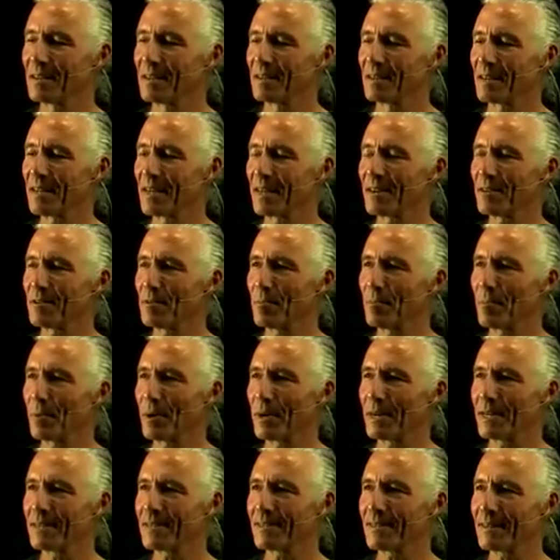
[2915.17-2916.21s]
arrow
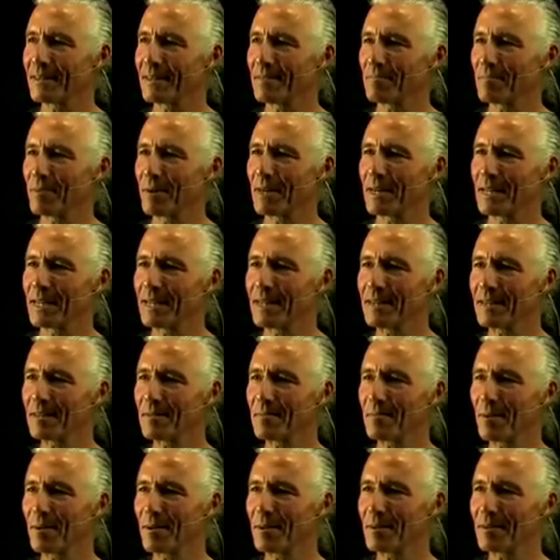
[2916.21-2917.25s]
point? Is it pointing into the
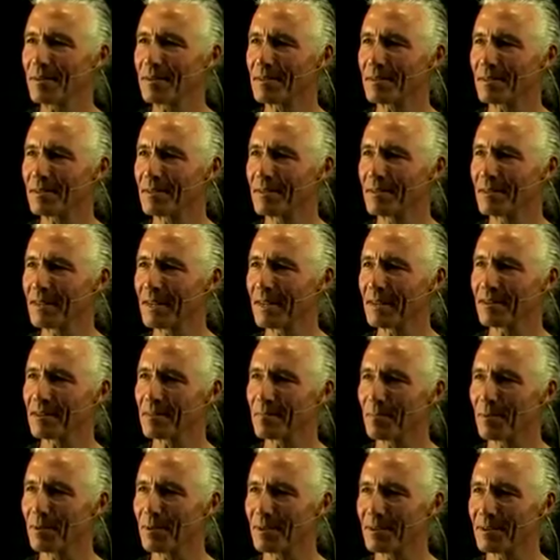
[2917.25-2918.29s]
board or out of the
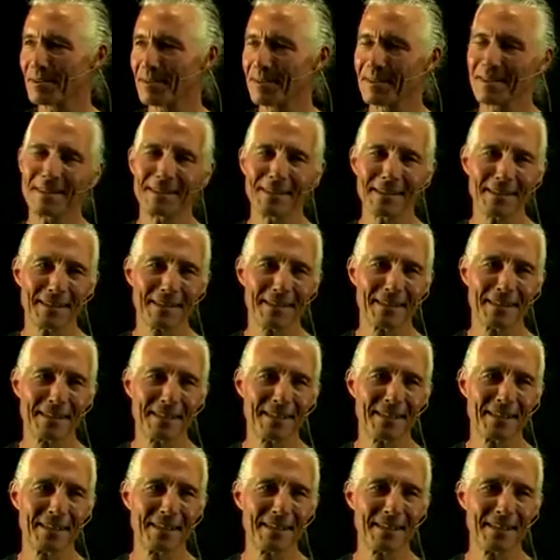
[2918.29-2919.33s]
board? Yeah,
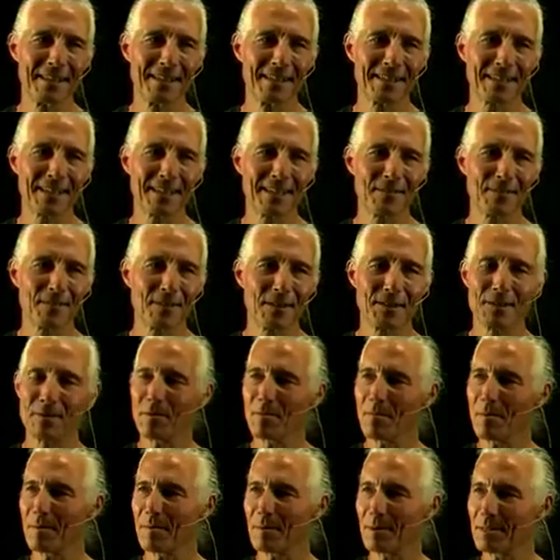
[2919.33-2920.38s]
it's kind of hard to
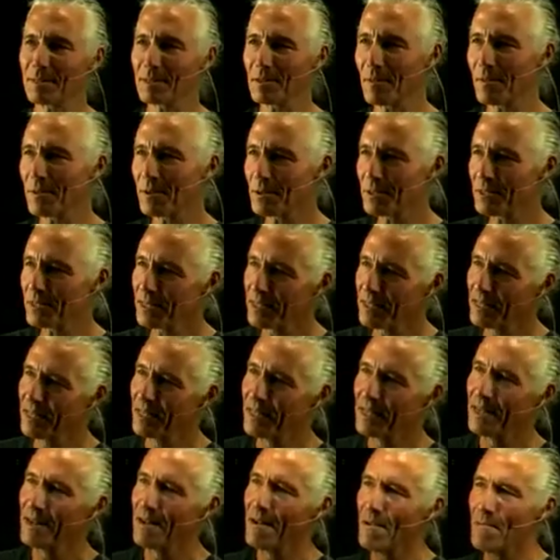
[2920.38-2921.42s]
remember. And so there's
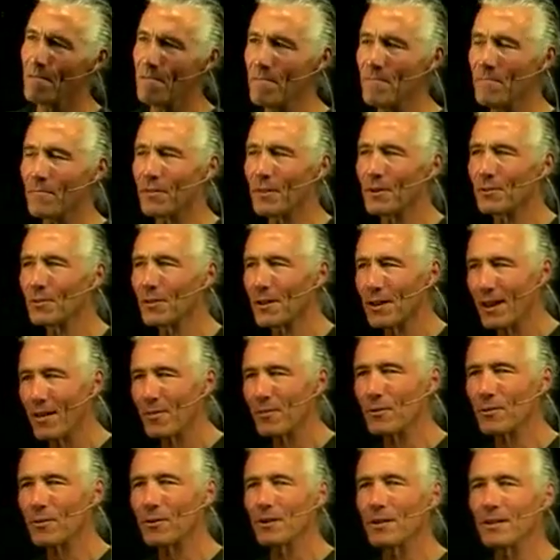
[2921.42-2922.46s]

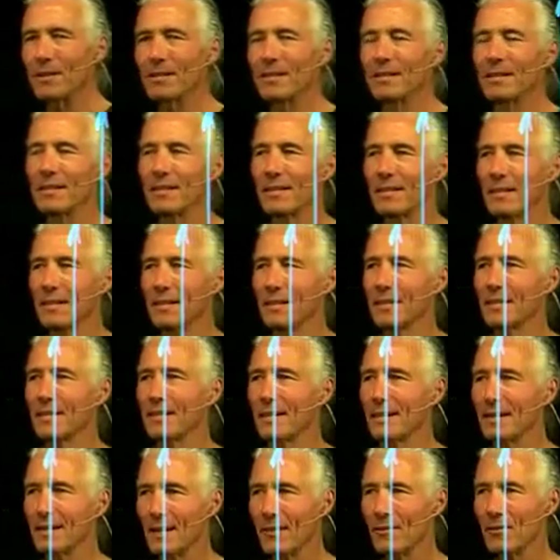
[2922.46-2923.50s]
another
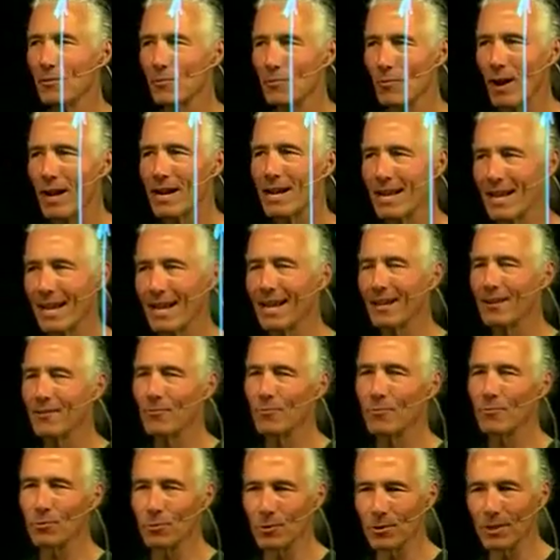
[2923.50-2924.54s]

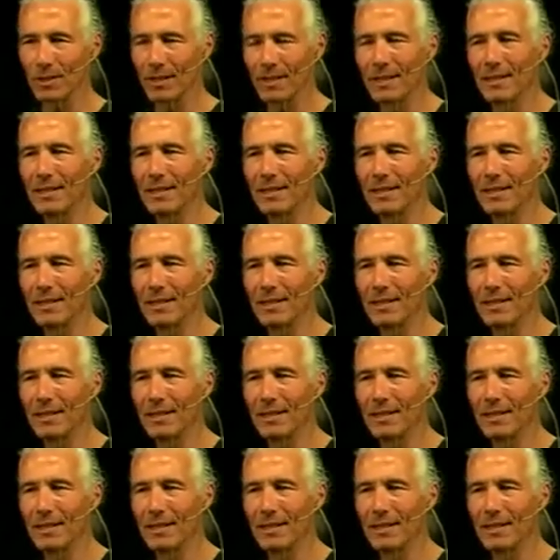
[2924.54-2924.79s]
right-hand rule,